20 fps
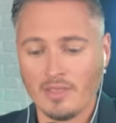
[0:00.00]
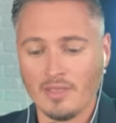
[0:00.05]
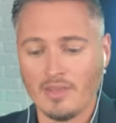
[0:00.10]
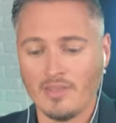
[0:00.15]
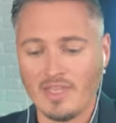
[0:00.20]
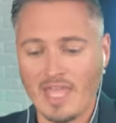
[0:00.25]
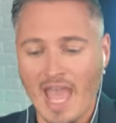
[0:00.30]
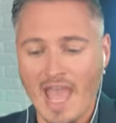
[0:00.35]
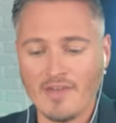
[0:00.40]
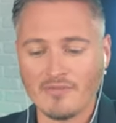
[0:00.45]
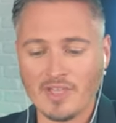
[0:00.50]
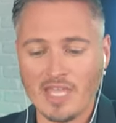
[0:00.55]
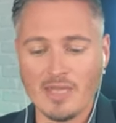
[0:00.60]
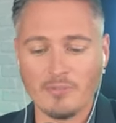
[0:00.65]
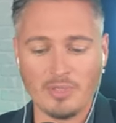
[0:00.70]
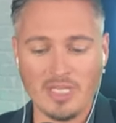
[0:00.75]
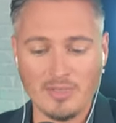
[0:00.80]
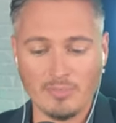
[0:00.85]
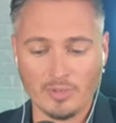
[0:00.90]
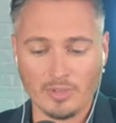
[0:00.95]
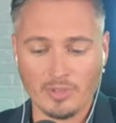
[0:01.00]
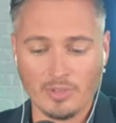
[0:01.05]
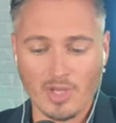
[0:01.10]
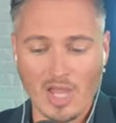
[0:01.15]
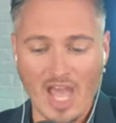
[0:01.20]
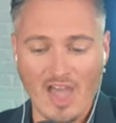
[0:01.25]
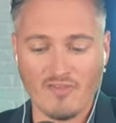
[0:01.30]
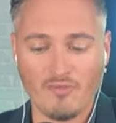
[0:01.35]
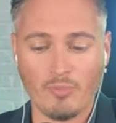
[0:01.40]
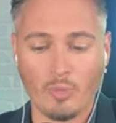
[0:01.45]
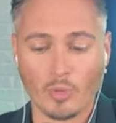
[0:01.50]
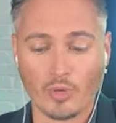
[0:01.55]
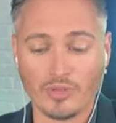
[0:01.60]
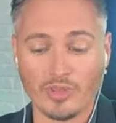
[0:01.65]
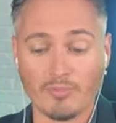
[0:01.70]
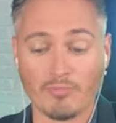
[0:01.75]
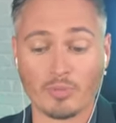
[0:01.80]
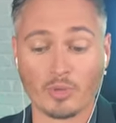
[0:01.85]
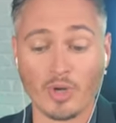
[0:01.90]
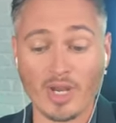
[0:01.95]
the Afghan people have borne
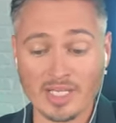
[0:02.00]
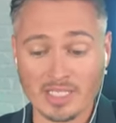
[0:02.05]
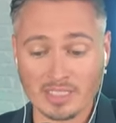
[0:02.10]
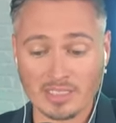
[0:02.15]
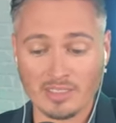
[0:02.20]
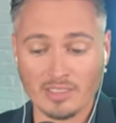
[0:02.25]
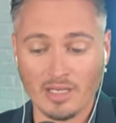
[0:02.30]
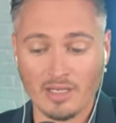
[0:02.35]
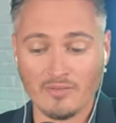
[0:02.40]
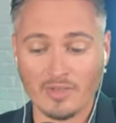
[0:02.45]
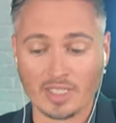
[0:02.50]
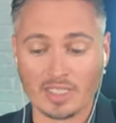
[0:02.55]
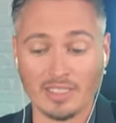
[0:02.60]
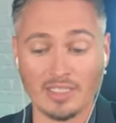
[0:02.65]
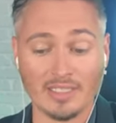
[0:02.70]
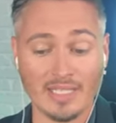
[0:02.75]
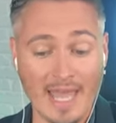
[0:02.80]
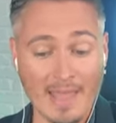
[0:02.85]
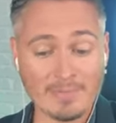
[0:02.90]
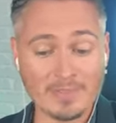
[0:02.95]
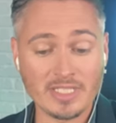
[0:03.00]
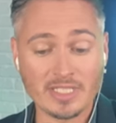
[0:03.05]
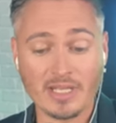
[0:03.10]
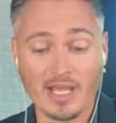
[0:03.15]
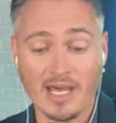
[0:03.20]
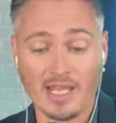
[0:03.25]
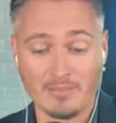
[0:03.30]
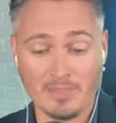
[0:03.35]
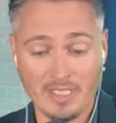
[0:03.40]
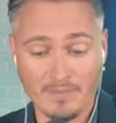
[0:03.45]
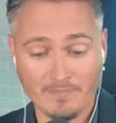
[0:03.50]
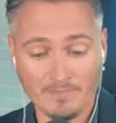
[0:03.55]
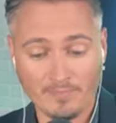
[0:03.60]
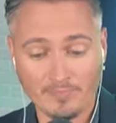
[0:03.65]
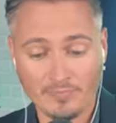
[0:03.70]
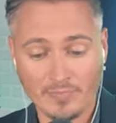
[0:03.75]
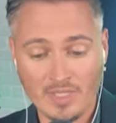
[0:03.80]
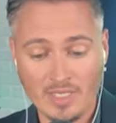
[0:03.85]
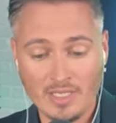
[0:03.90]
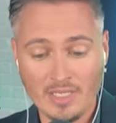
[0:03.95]
the brunt of a collapsed economy,
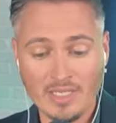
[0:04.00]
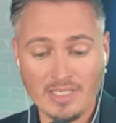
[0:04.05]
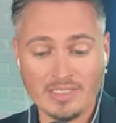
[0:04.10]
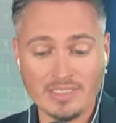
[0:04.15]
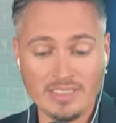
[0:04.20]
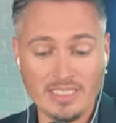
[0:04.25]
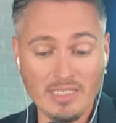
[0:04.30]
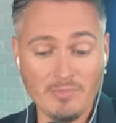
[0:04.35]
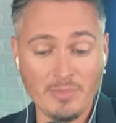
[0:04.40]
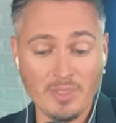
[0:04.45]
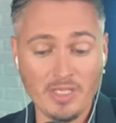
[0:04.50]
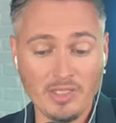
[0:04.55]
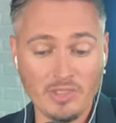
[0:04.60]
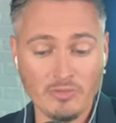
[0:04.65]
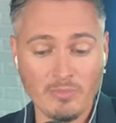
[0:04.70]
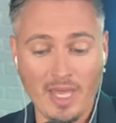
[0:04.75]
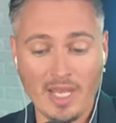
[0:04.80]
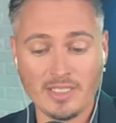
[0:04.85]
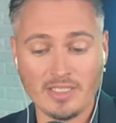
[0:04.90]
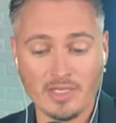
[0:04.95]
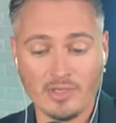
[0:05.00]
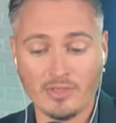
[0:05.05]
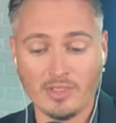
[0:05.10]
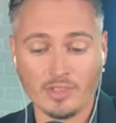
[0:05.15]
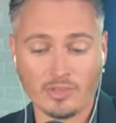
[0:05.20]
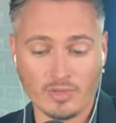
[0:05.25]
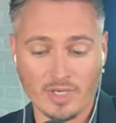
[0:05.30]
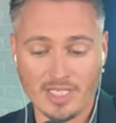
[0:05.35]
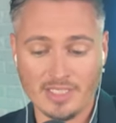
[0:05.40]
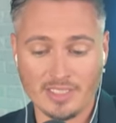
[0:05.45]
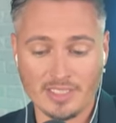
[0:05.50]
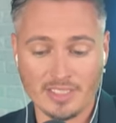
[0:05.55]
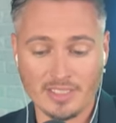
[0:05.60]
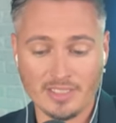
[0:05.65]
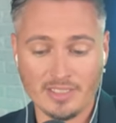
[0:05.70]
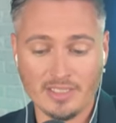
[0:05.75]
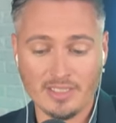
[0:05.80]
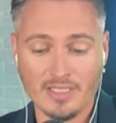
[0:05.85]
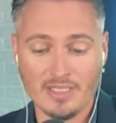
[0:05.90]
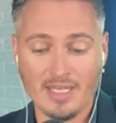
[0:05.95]
deepening humanitarian
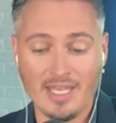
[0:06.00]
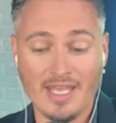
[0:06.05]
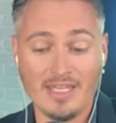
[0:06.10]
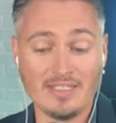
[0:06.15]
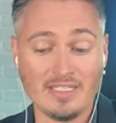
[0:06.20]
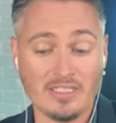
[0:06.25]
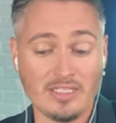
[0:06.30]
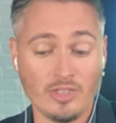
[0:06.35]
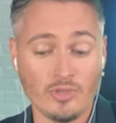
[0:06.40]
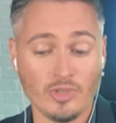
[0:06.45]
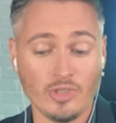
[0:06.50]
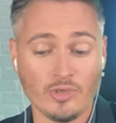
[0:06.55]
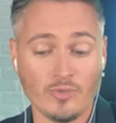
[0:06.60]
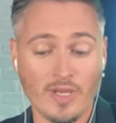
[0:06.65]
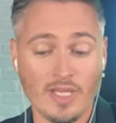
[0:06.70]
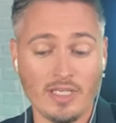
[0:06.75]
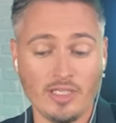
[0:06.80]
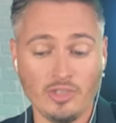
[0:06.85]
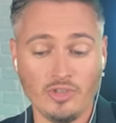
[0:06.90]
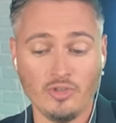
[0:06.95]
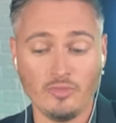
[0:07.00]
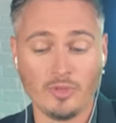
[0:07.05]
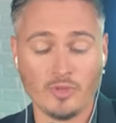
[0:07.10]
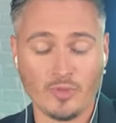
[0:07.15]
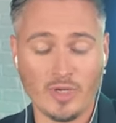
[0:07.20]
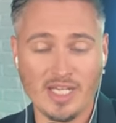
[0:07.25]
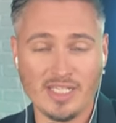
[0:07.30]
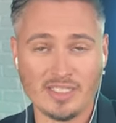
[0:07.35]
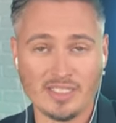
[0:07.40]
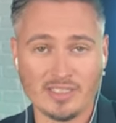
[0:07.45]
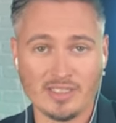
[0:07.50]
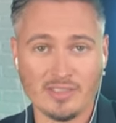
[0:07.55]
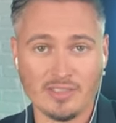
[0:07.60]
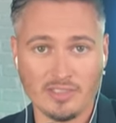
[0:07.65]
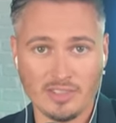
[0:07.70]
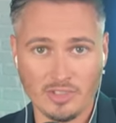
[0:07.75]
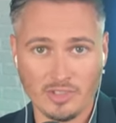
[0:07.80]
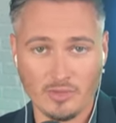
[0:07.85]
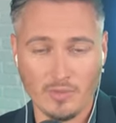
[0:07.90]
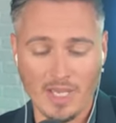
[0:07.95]
crisis, and deteriorating human rights
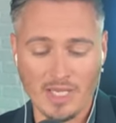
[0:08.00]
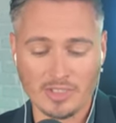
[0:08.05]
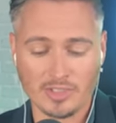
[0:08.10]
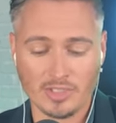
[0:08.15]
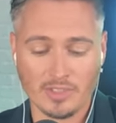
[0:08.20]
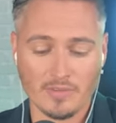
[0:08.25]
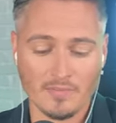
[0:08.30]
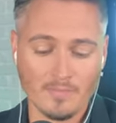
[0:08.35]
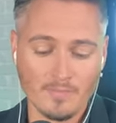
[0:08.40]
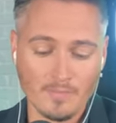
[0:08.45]
situation.